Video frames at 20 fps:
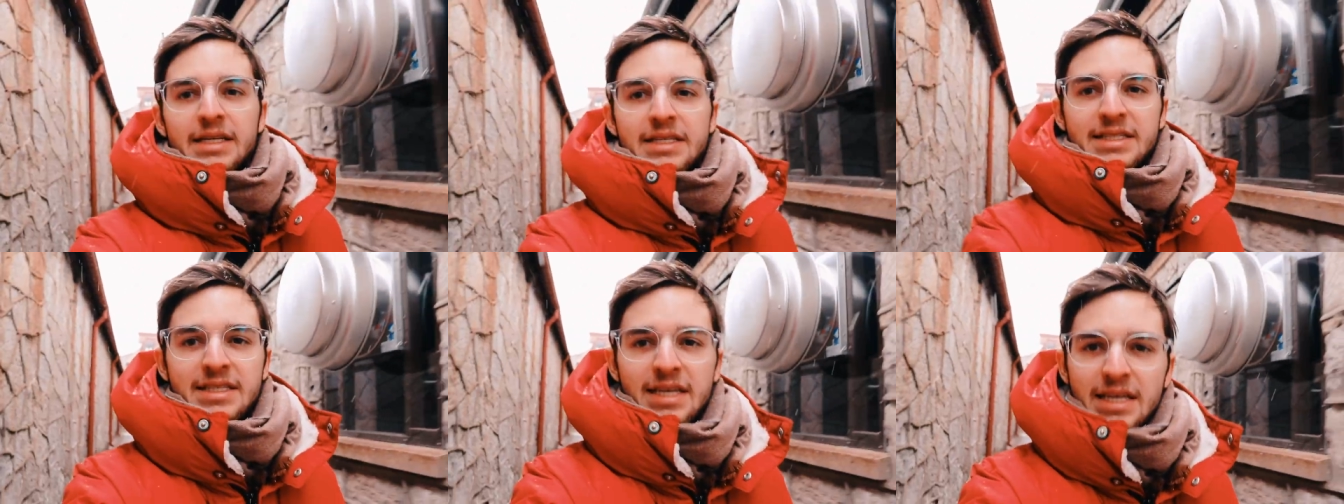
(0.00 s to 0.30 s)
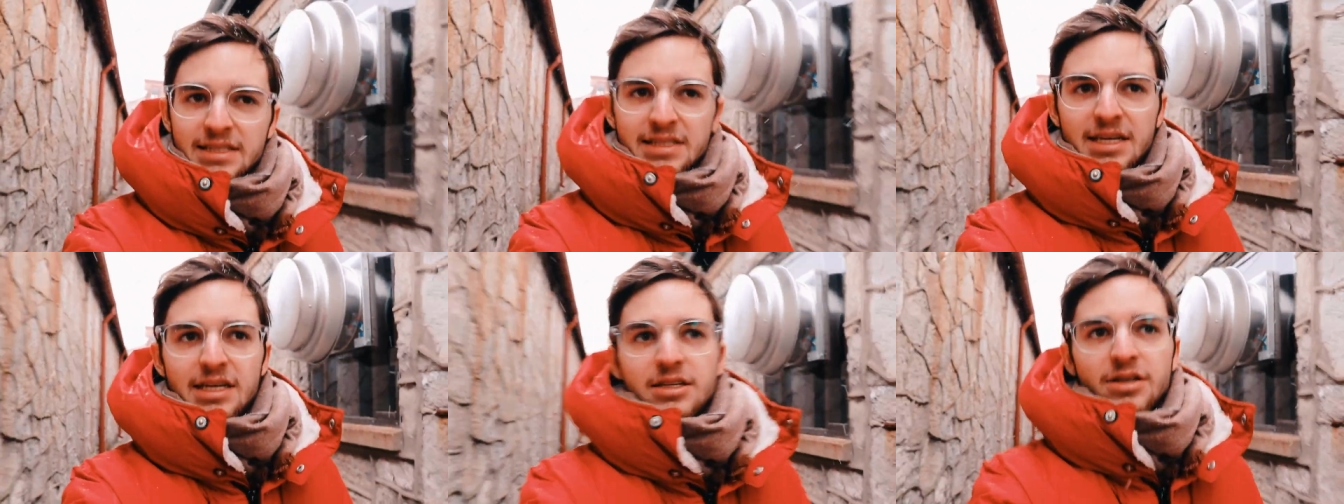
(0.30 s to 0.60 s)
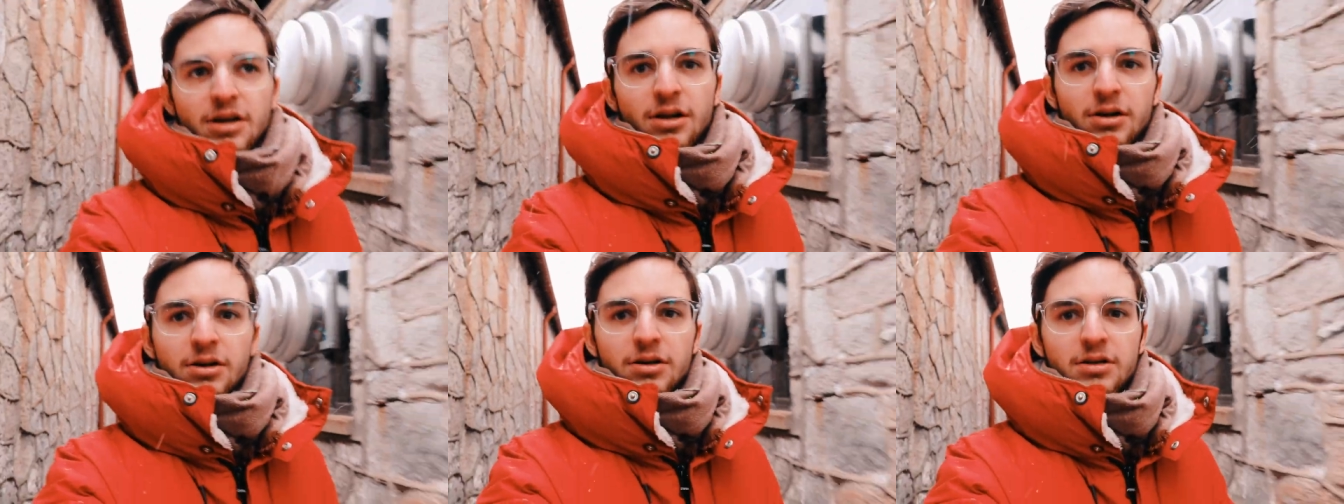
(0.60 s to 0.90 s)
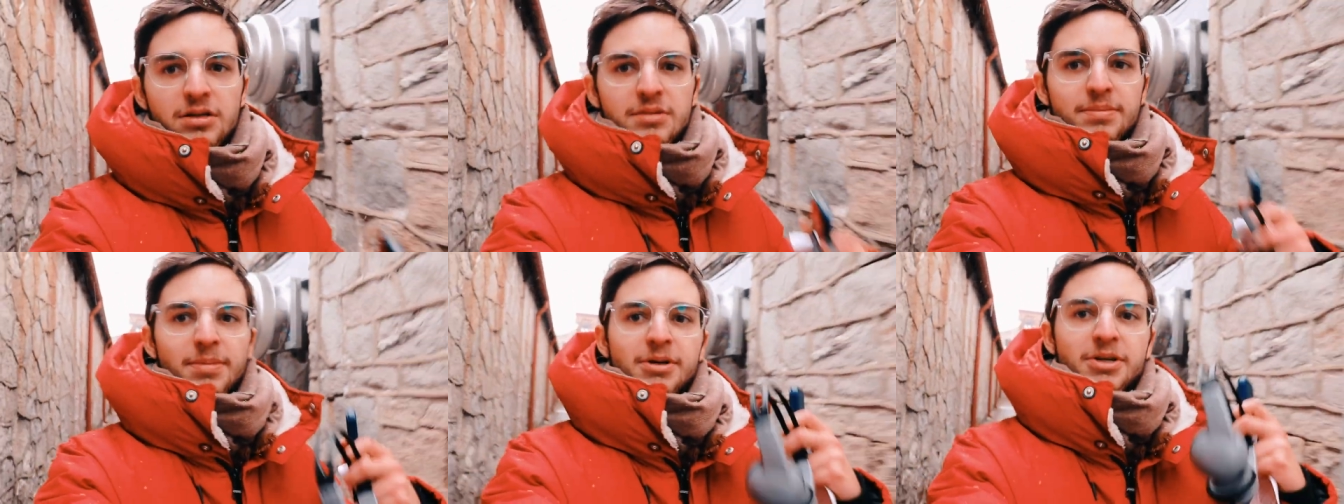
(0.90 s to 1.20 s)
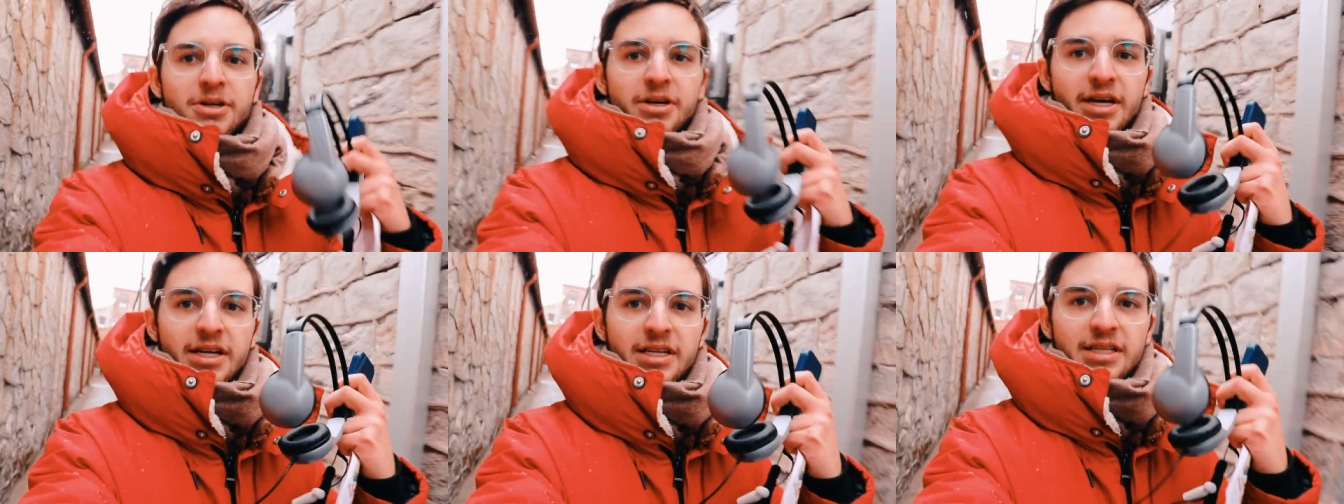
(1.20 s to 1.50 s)
It's $16
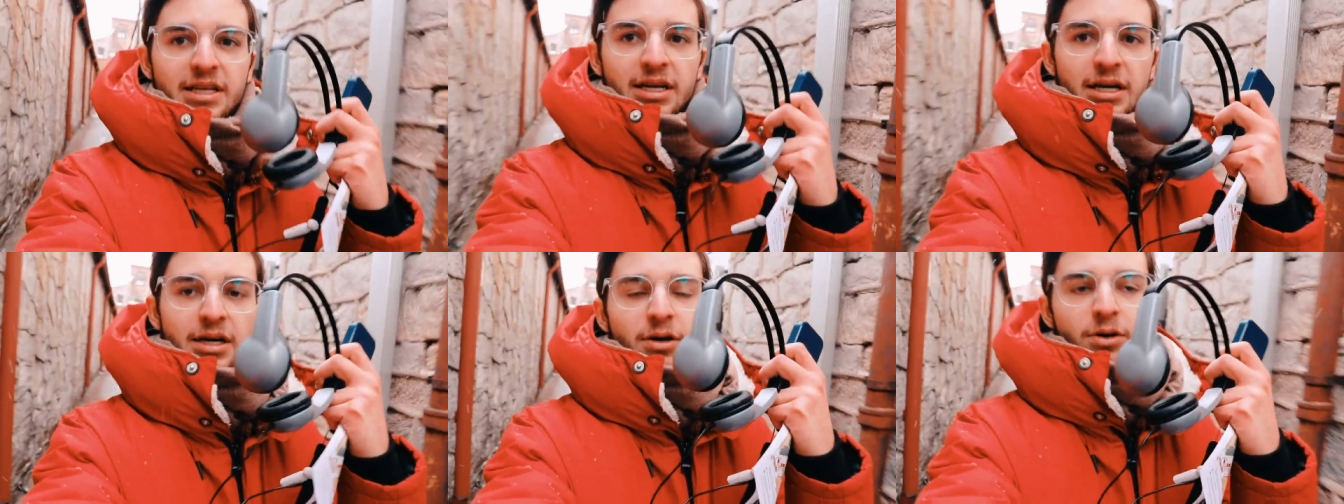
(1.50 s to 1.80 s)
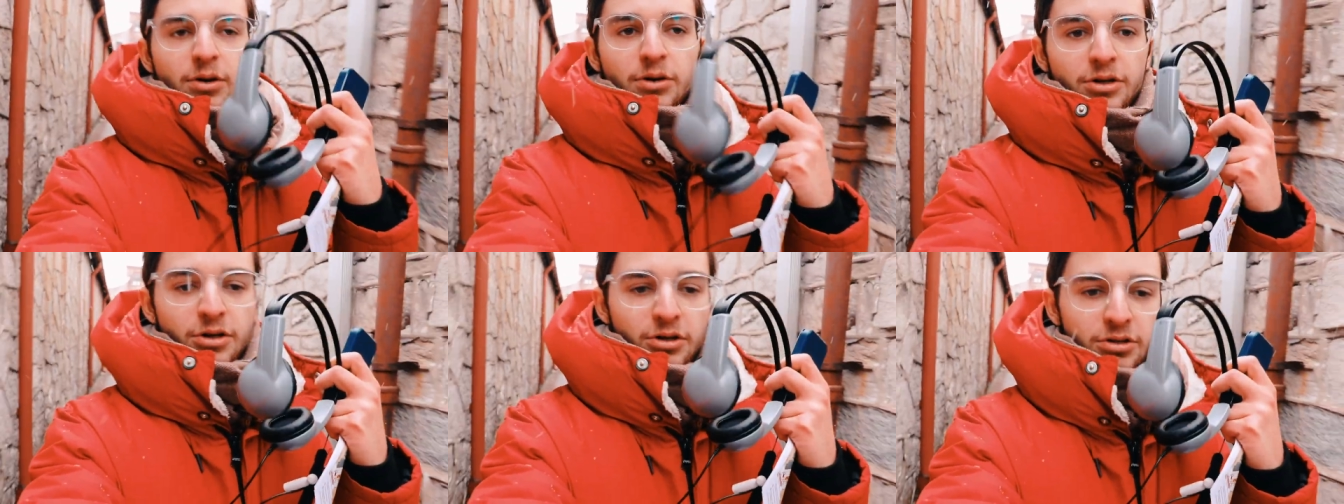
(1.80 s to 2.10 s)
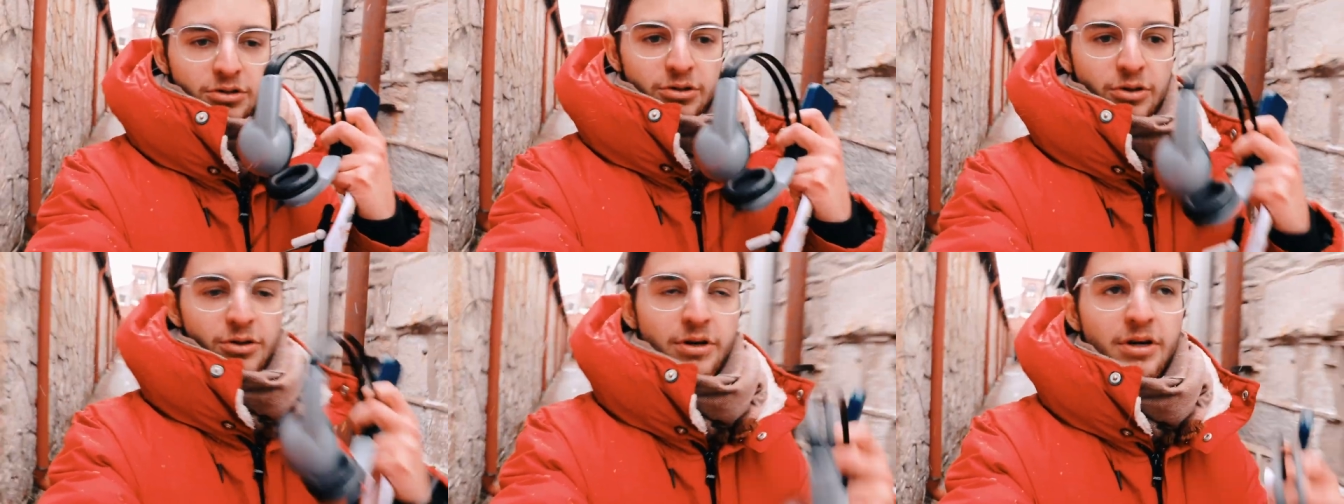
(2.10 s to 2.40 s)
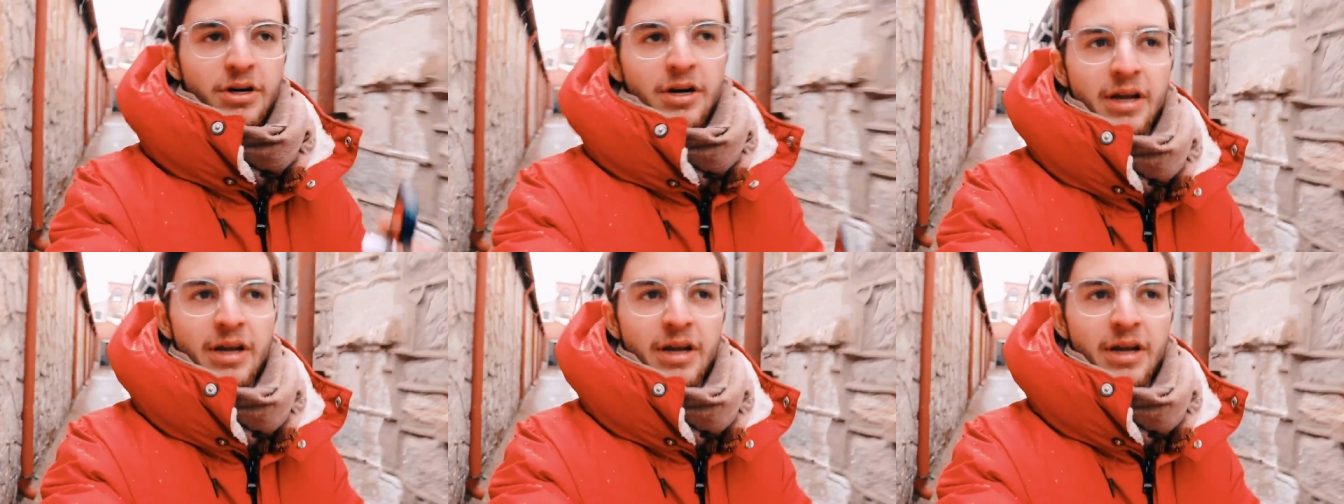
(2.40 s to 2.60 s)
but you get the audio tour